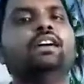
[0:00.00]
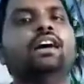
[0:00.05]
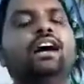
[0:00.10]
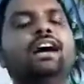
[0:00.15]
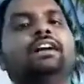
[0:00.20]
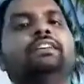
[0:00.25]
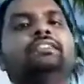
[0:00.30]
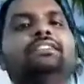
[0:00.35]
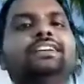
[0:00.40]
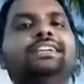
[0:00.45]

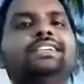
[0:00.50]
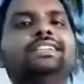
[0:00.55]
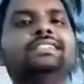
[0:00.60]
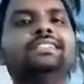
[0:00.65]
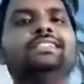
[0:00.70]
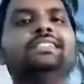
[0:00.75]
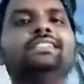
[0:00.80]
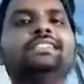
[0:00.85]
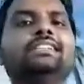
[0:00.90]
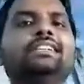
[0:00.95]
and we
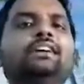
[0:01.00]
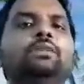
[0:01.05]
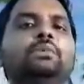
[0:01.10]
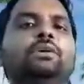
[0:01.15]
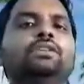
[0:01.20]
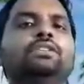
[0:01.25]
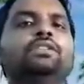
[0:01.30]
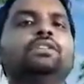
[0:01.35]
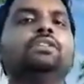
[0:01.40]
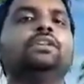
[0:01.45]
discussed
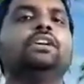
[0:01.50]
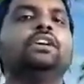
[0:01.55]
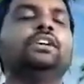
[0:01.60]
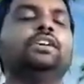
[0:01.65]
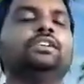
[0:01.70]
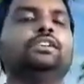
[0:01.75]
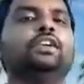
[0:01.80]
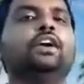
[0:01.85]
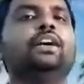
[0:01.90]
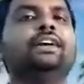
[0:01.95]
about
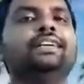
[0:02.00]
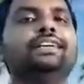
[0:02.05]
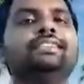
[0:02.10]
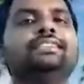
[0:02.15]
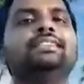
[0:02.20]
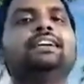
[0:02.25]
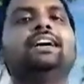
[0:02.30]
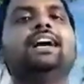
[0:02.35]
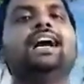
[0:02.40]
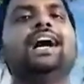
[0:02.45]

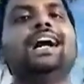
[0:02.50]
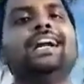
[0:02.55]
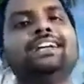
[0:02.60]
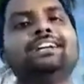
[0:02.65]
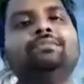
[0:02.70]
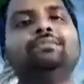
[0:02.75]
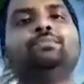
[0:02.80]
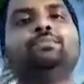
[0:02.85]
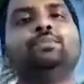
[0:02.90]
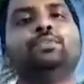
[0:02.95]
noise
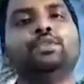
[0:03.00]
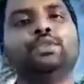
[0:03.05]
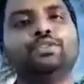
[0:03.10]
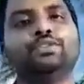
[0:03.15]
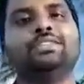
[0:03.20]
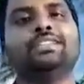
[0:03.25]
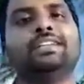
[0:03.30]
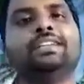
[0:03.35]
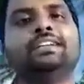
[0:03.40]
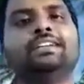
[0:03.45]
and
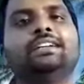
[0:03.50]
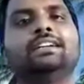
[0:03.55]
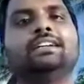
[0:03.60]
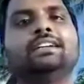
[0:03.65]
music.